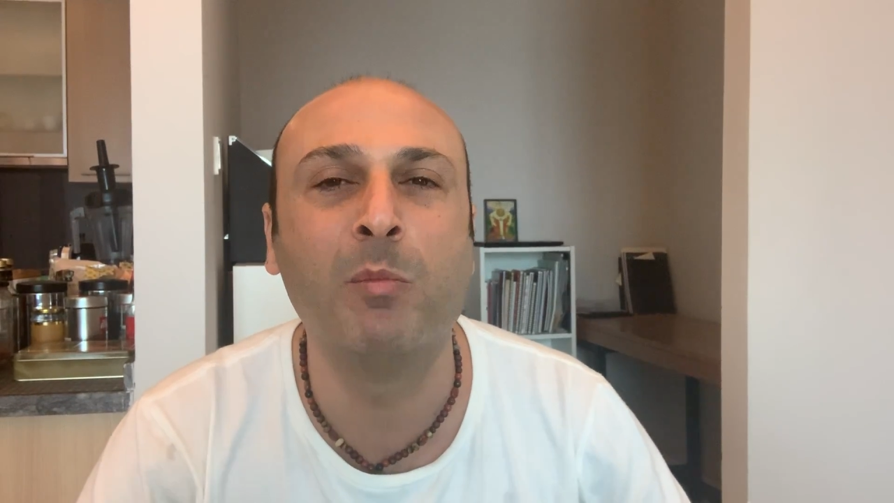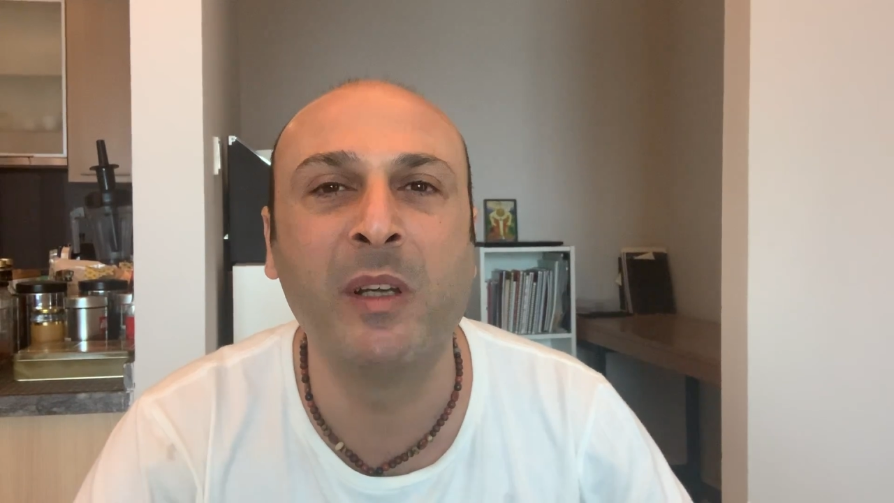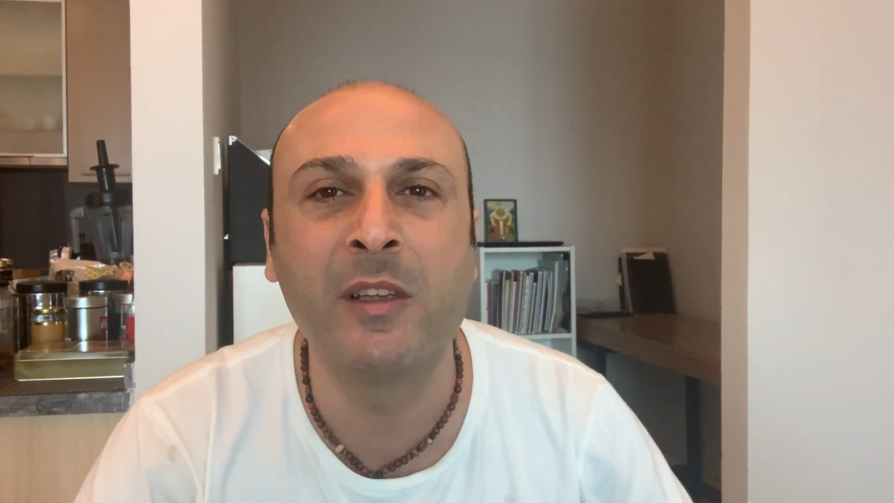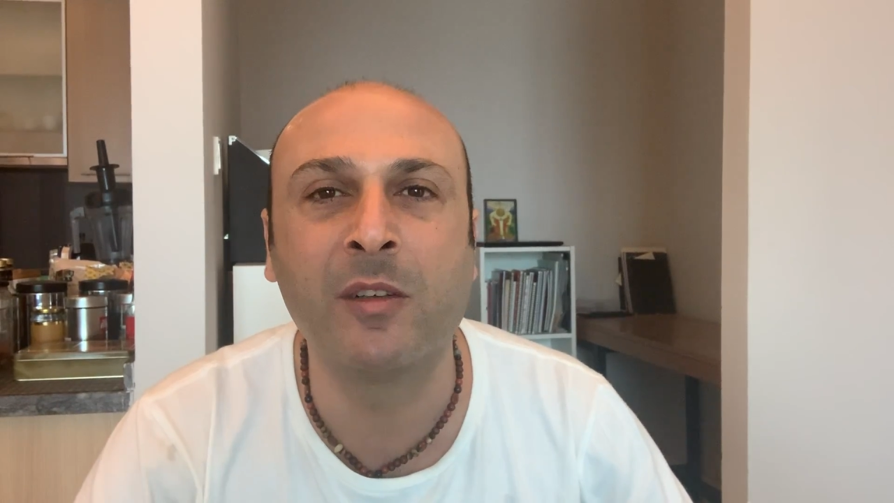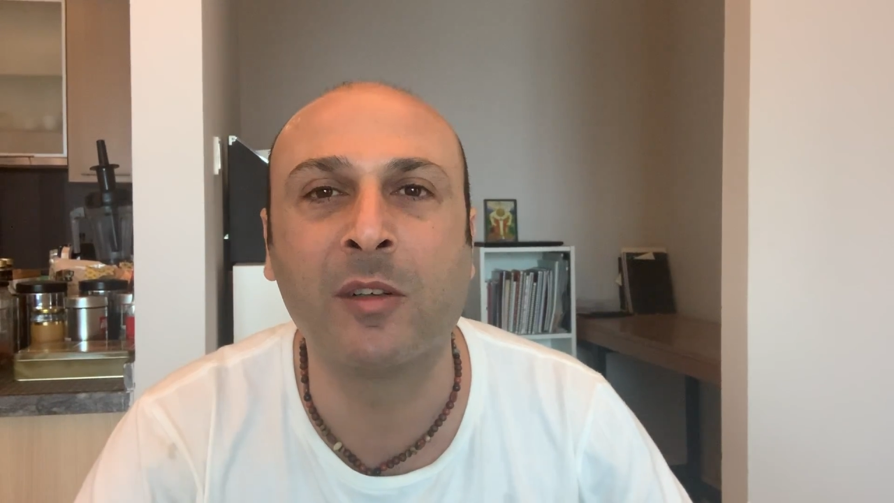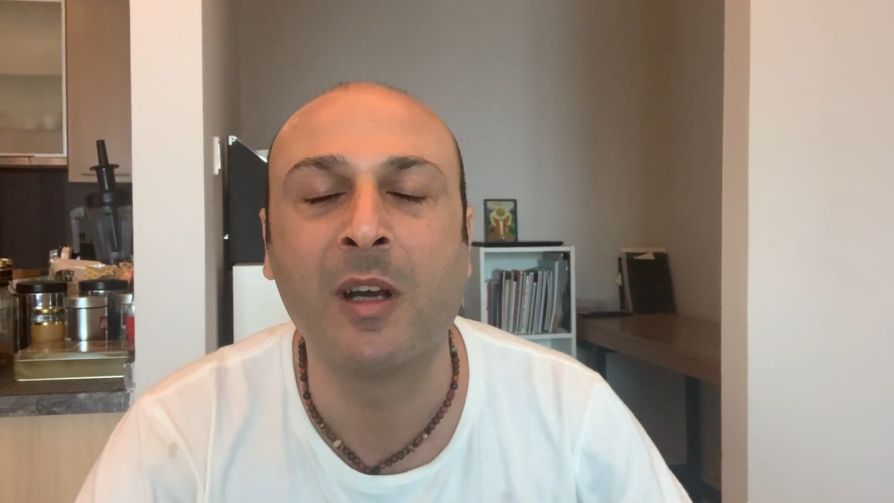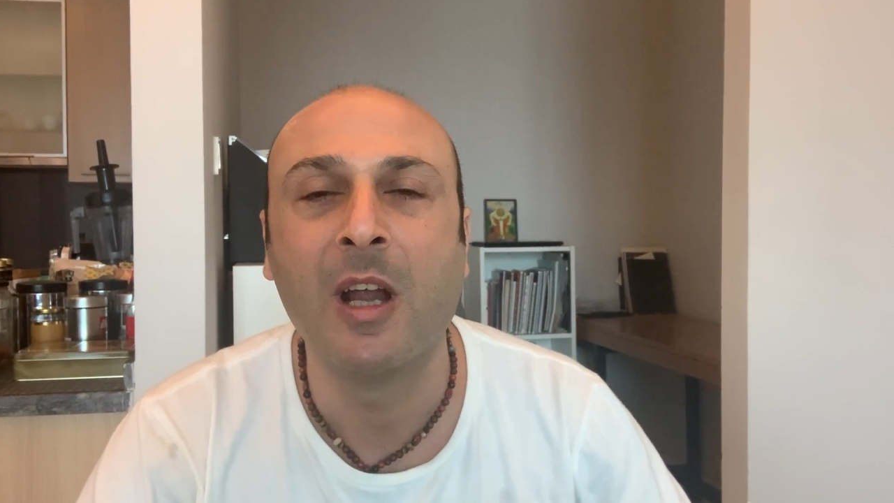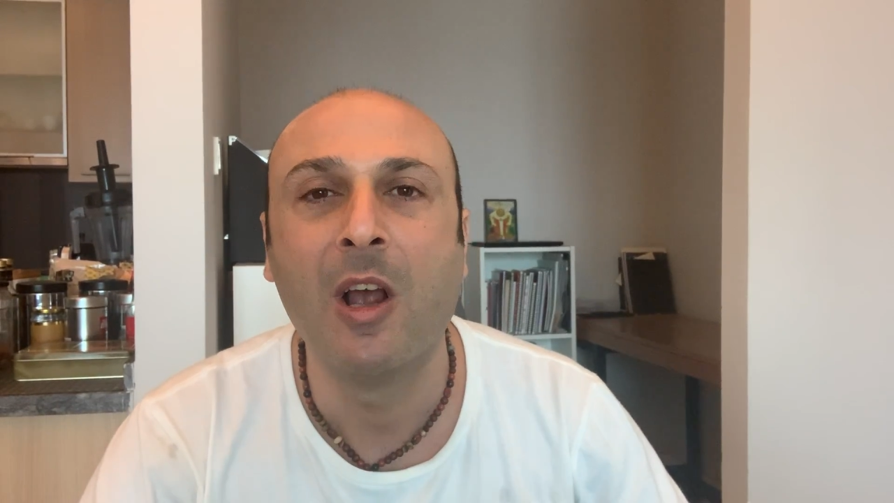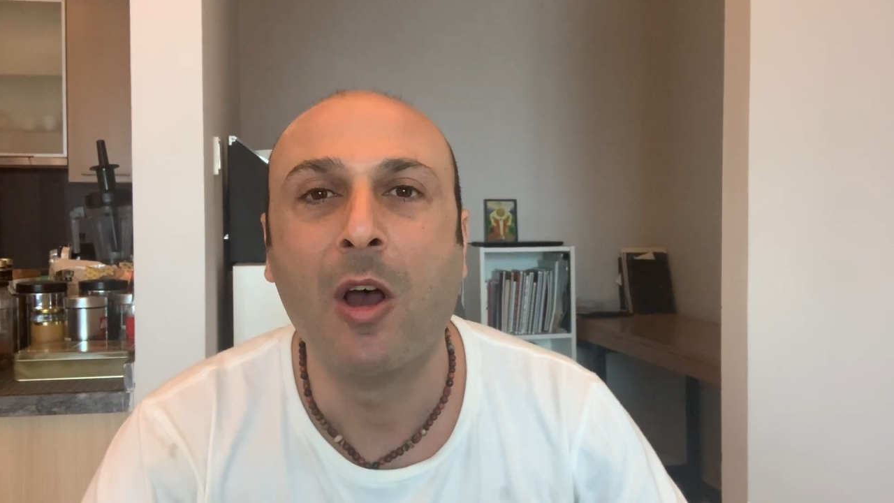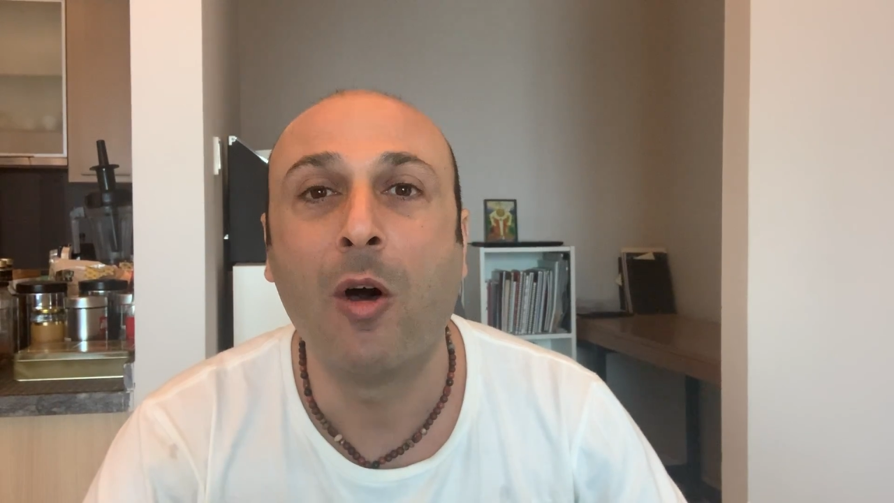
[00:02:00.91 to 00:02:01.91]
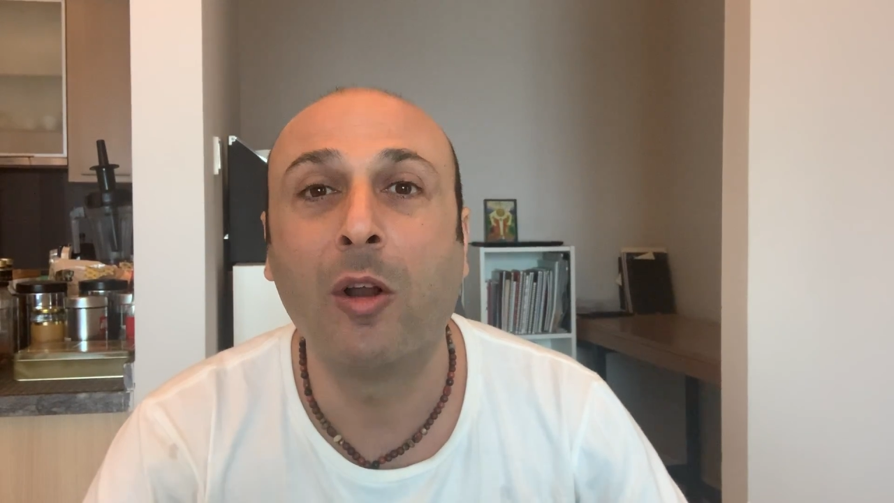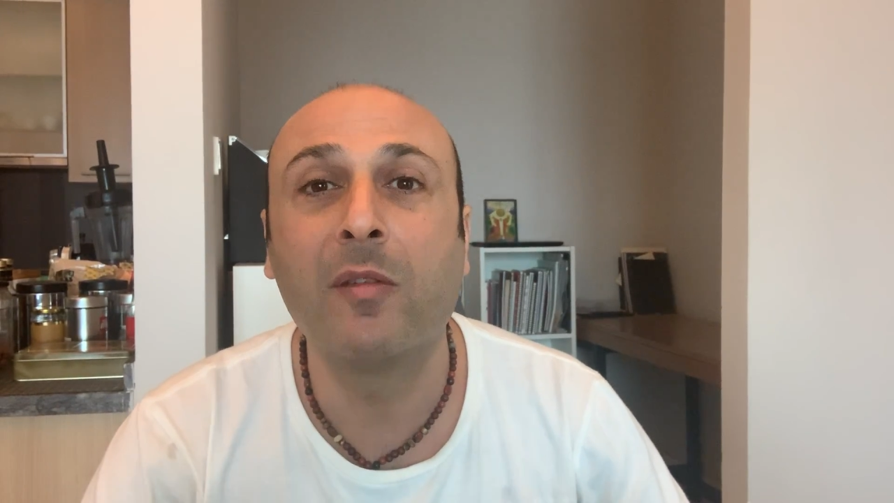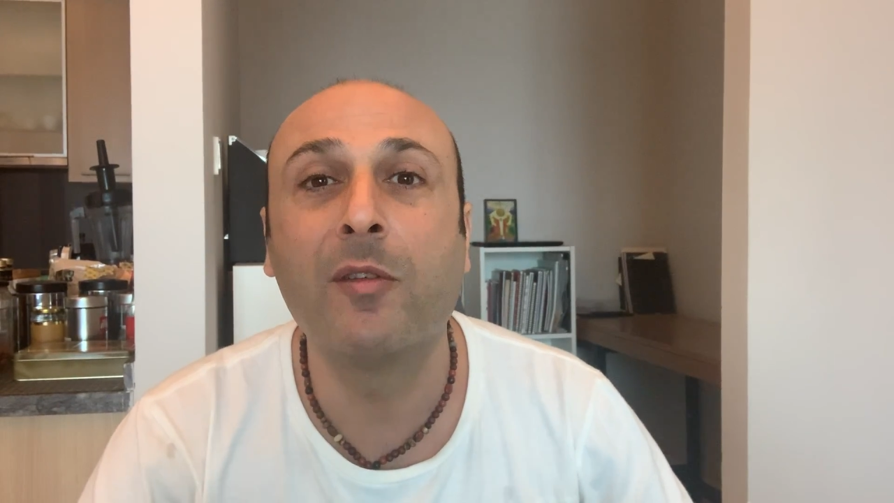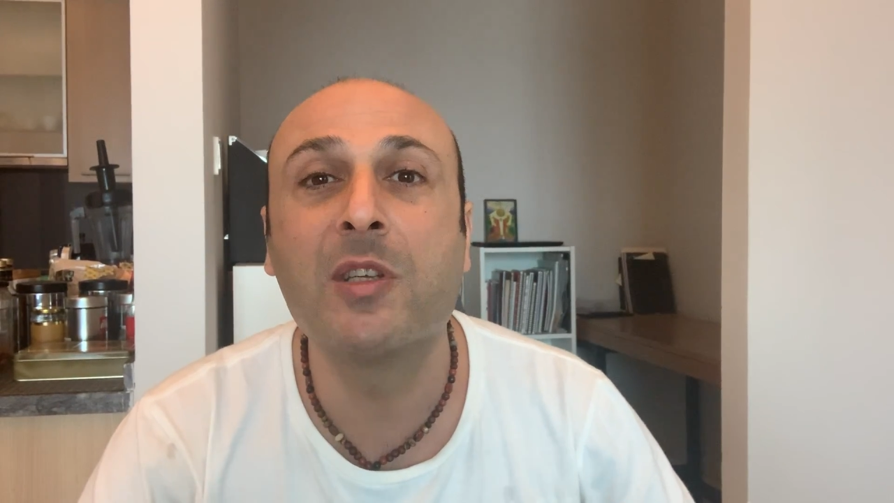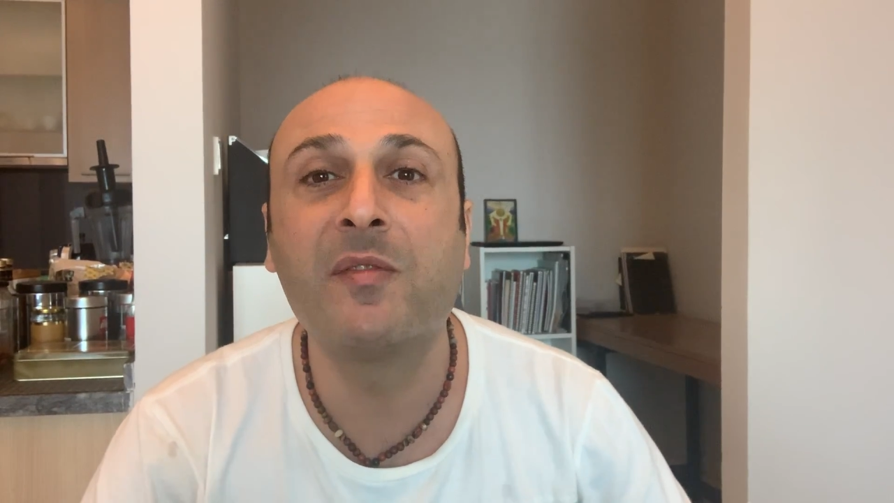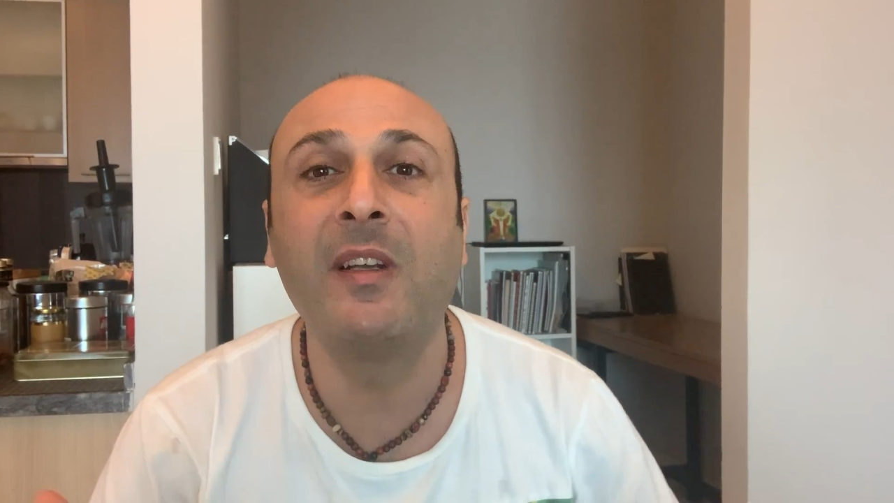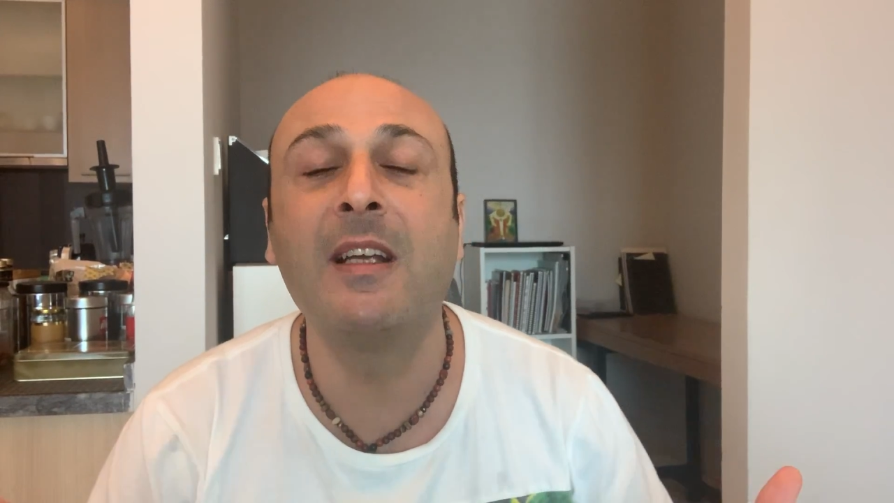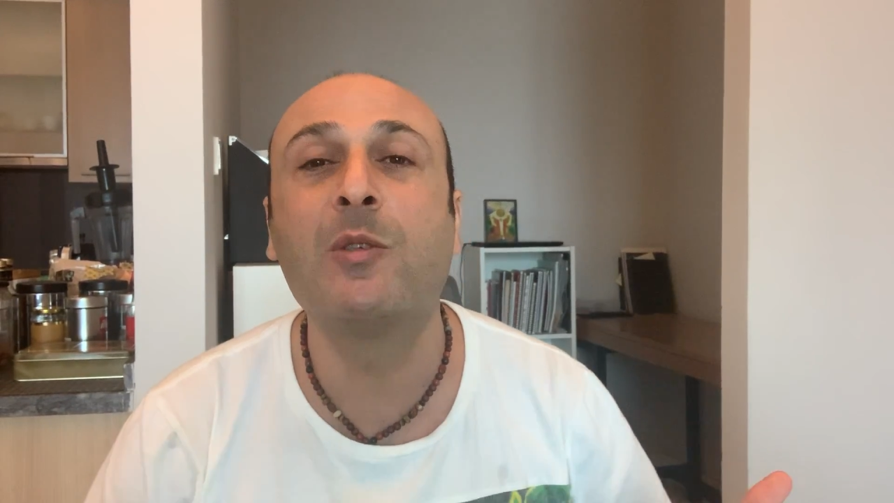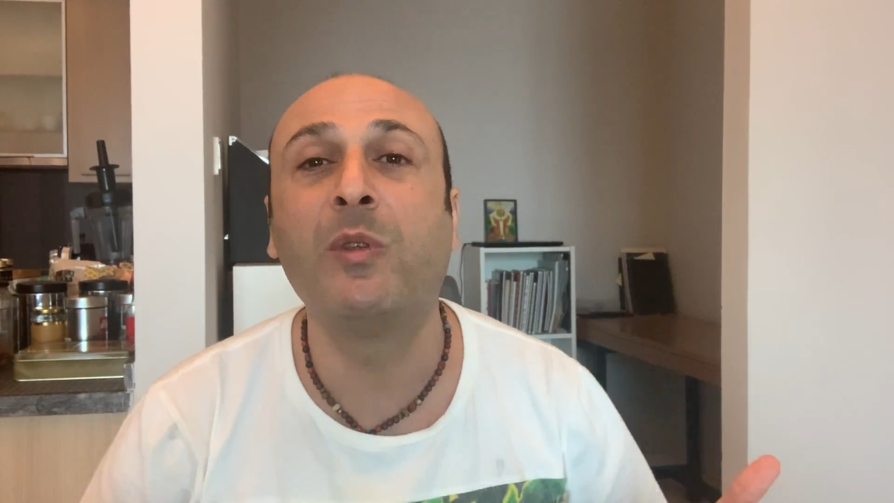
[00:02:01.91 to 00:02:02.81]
bitter, all of those feelings,